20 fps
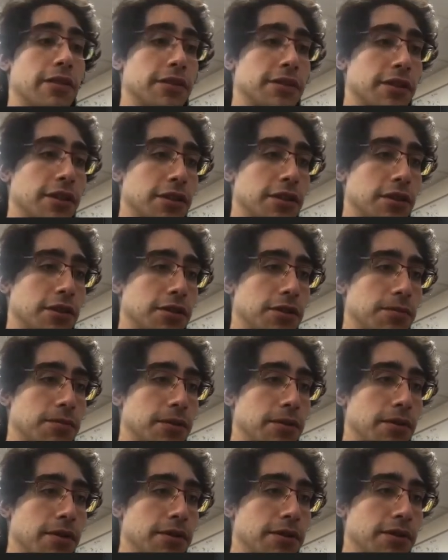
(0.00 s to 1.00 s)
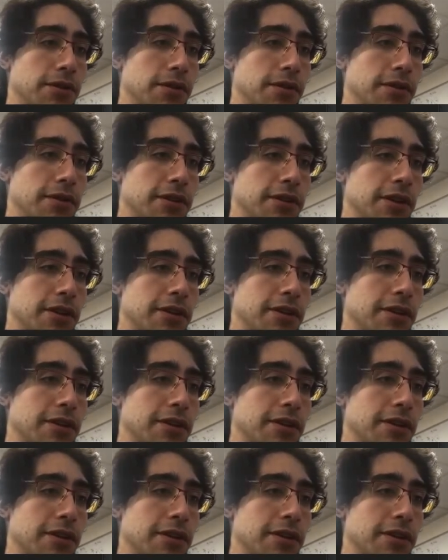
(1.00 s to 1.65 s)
Actually, I should put this on the side.